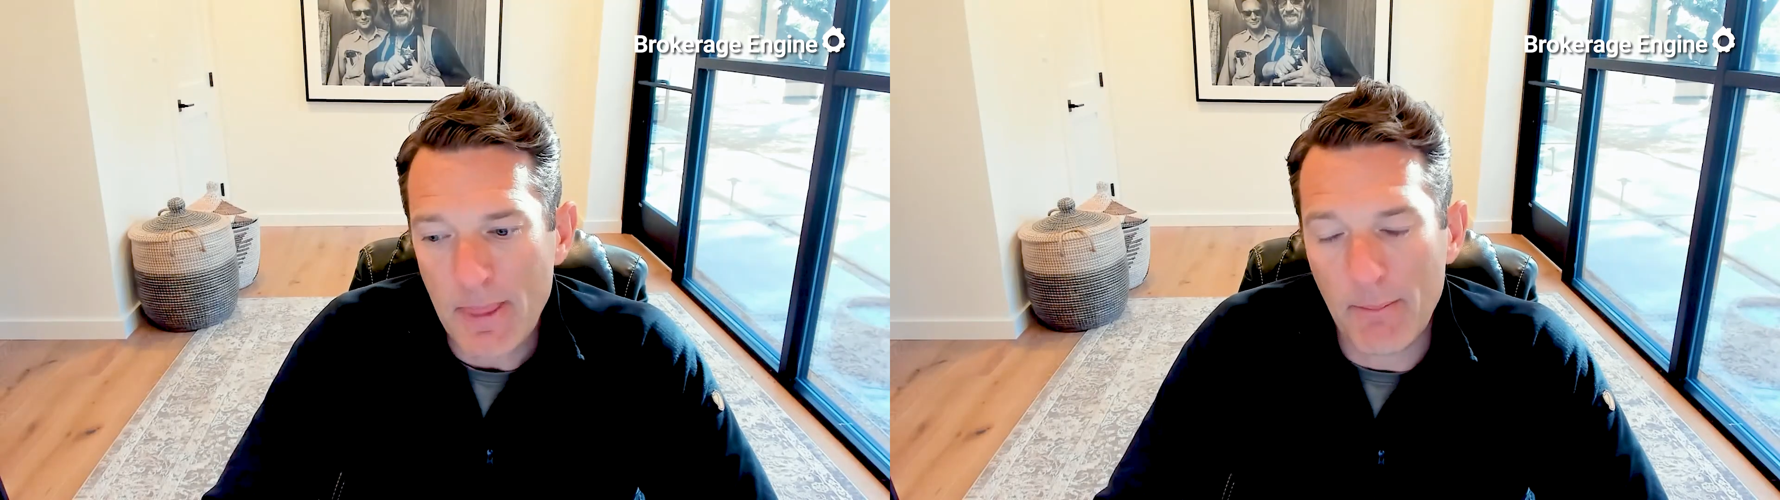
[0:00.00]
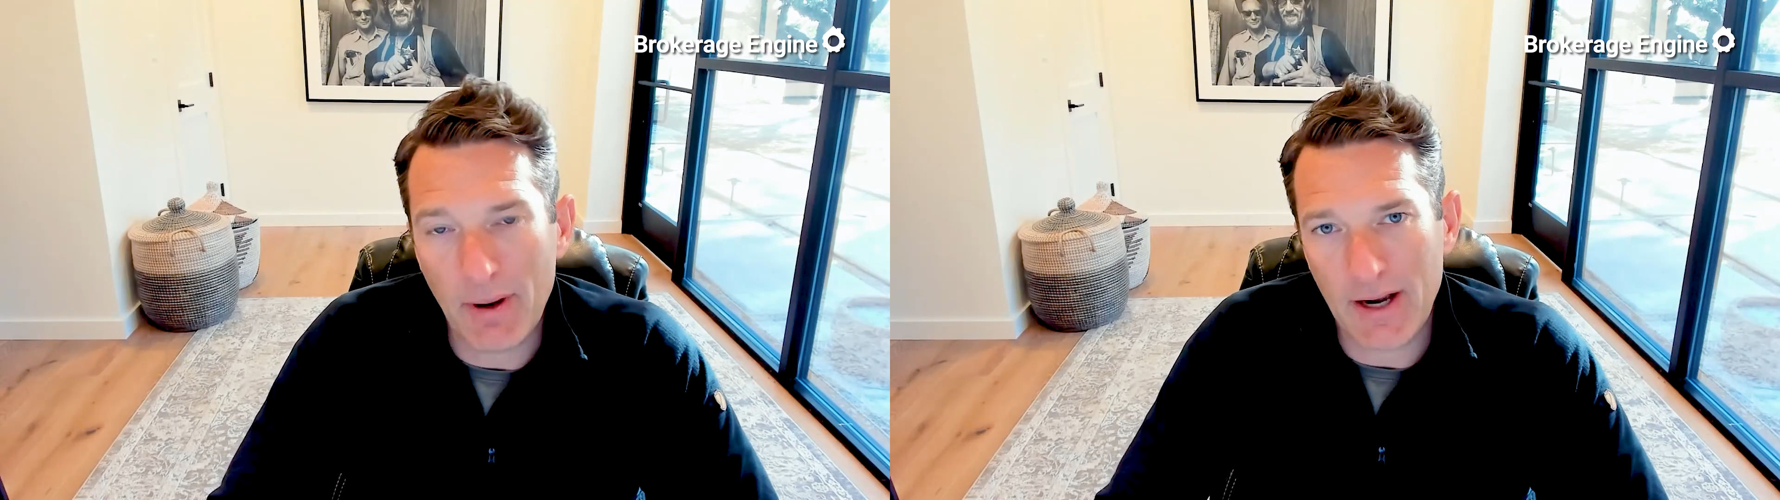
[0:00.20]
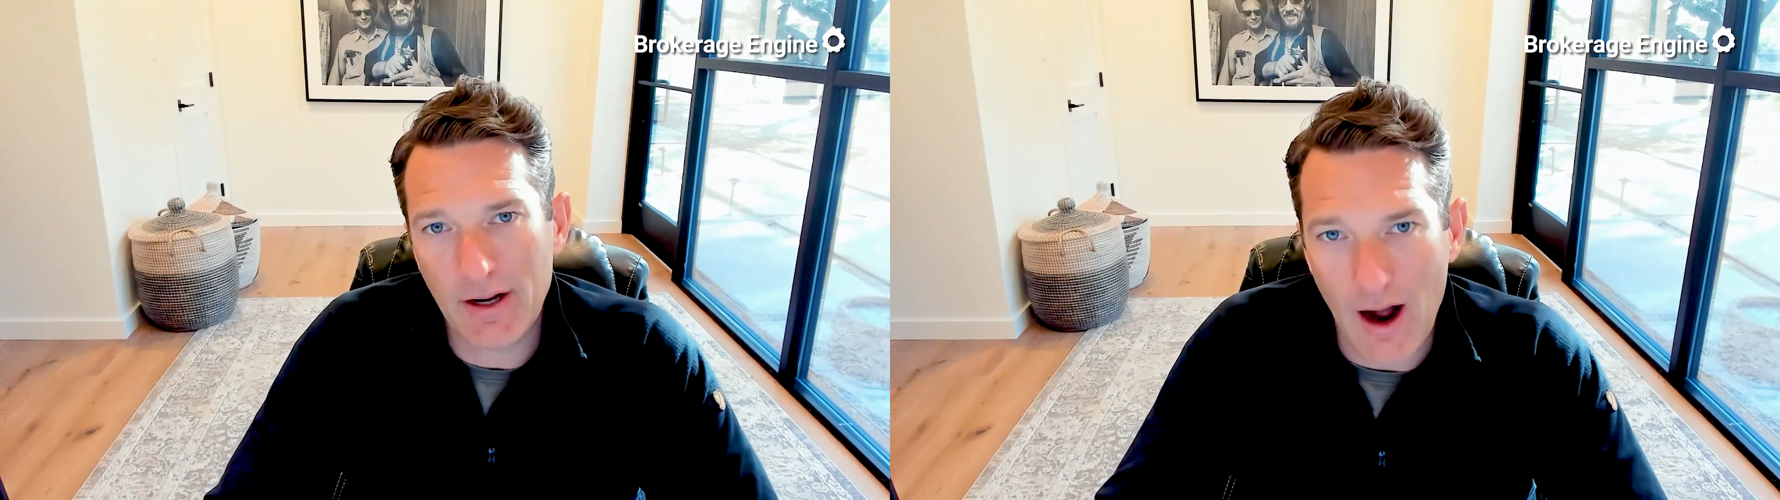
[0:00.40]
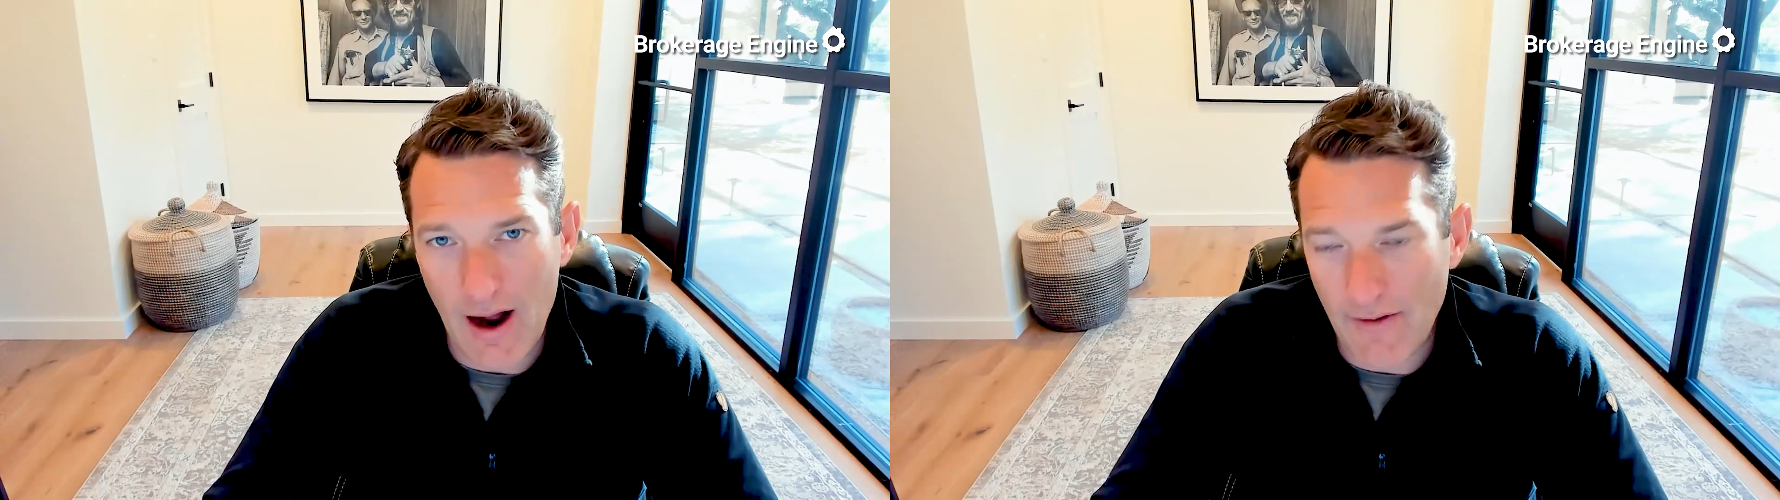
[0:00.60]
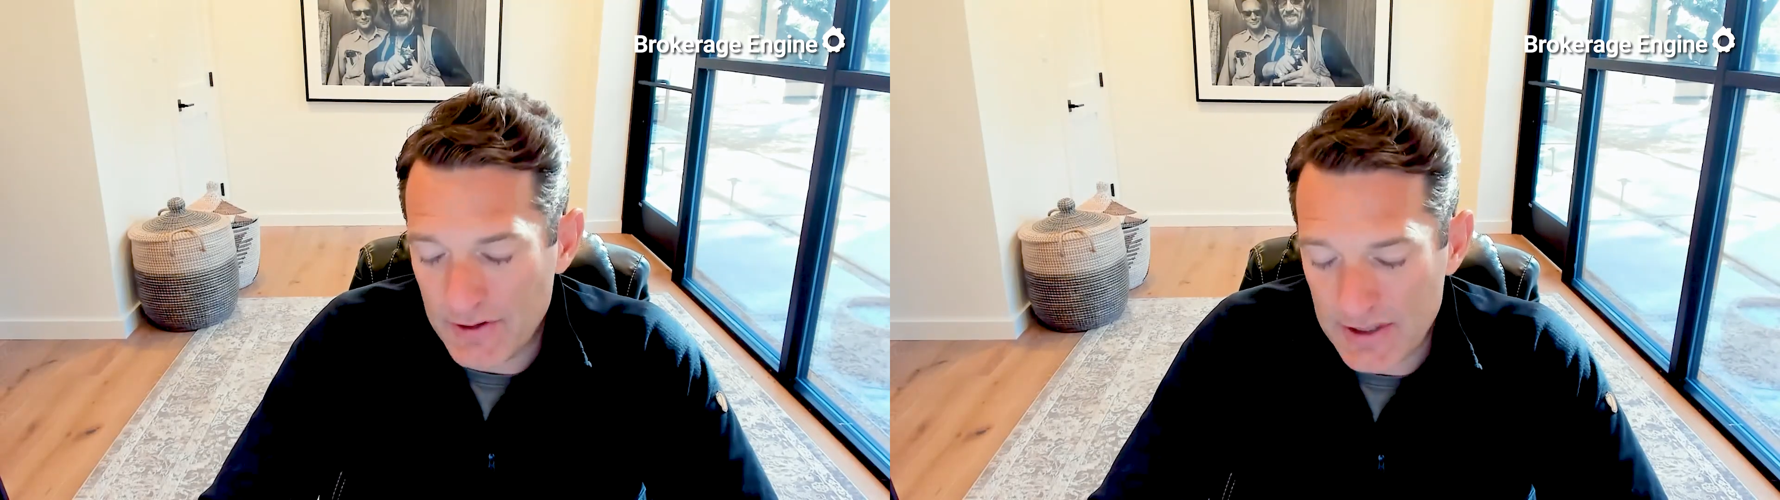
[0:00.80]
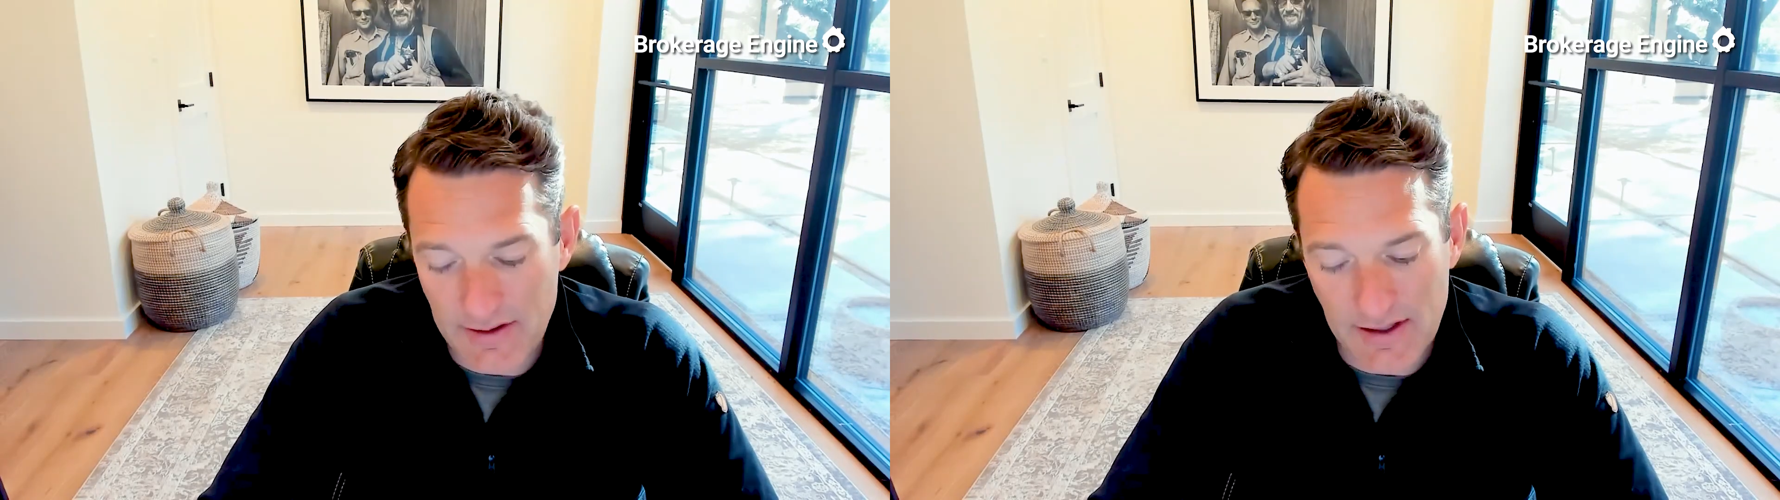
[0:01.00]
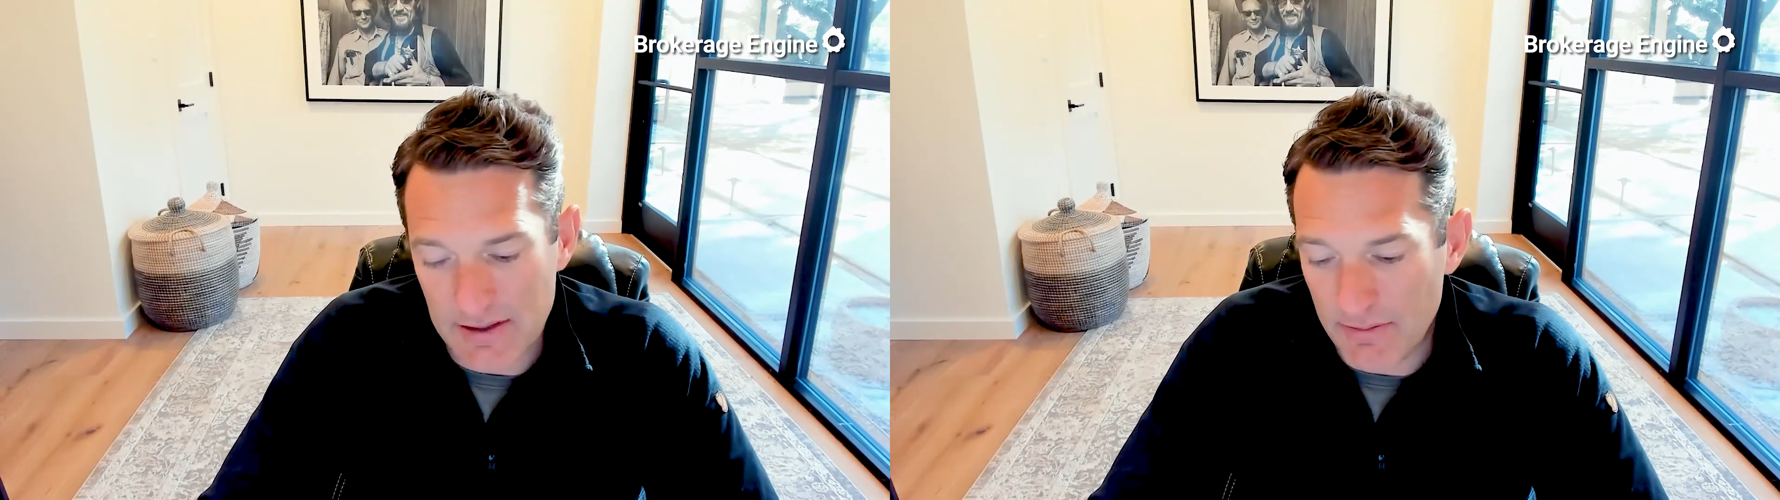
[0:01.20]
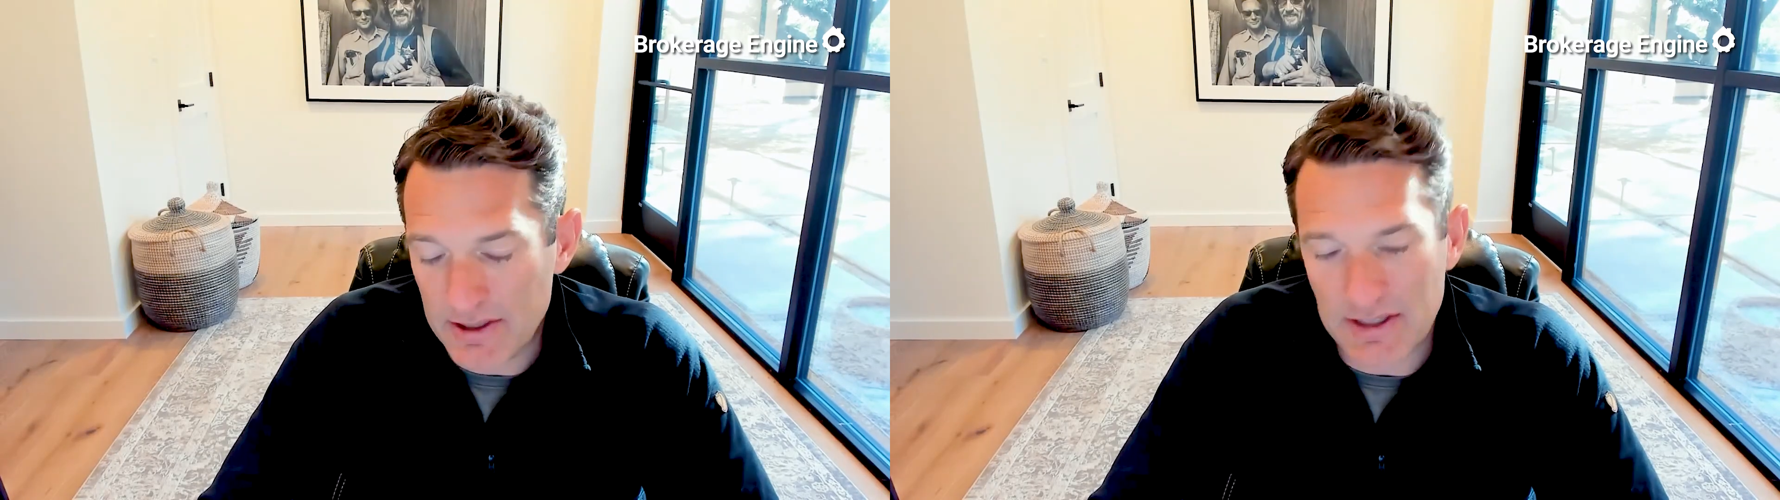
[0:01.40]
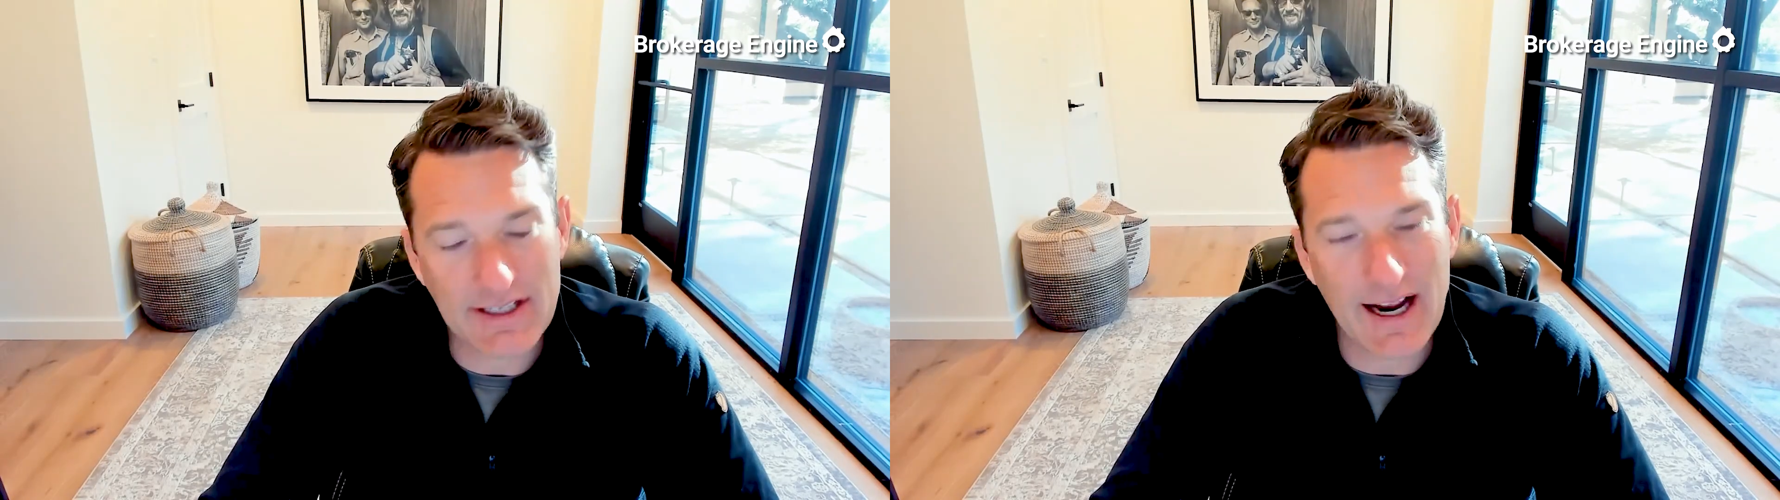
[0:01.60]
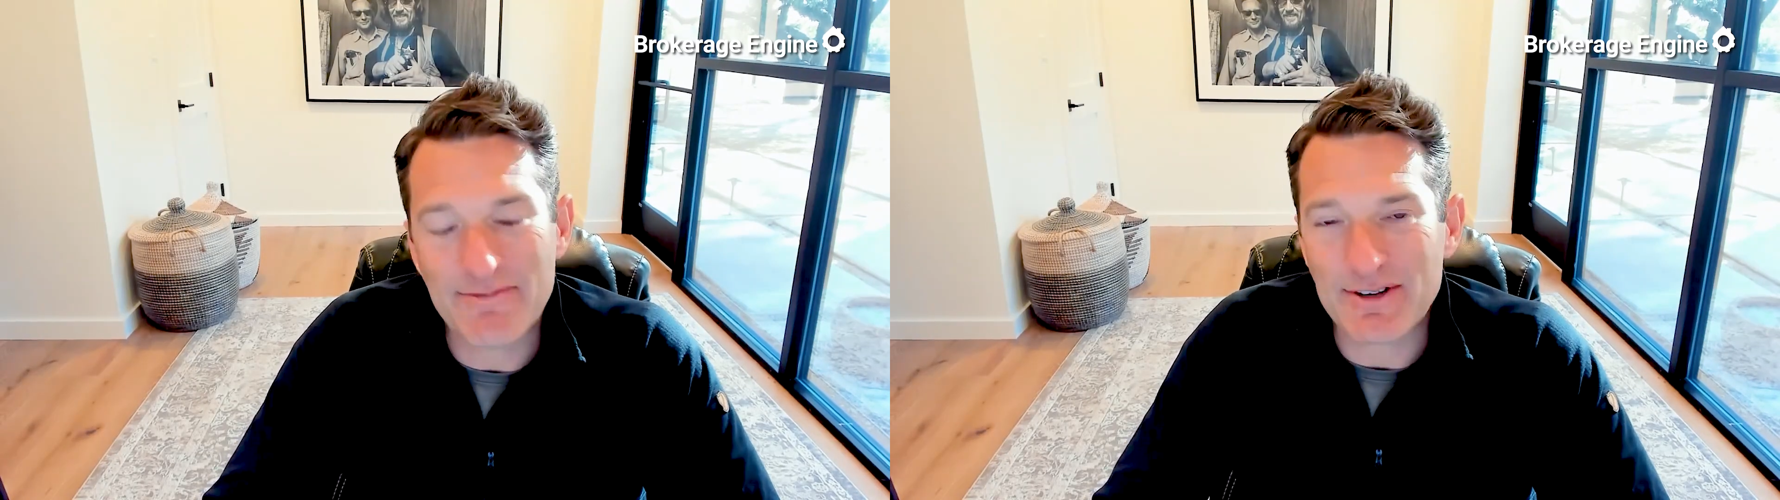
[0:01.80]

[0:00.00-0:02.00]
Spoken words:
But I've said this a bunch of times,